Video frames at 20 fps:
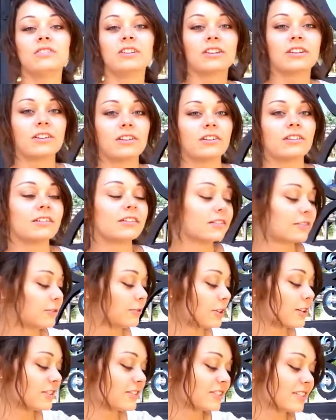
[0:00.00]
stick your
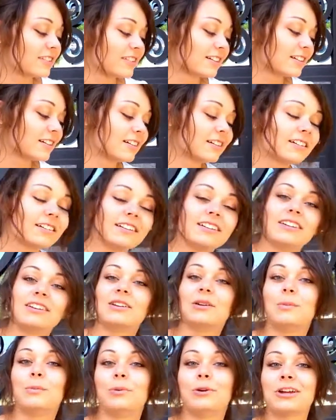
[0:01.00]
wrist in there,
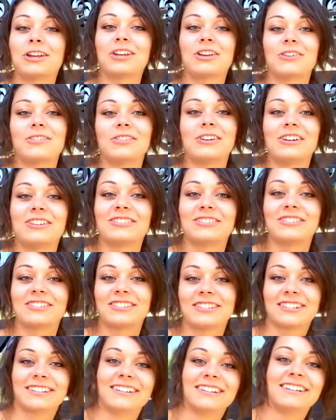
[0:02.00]
it'll break your wrist.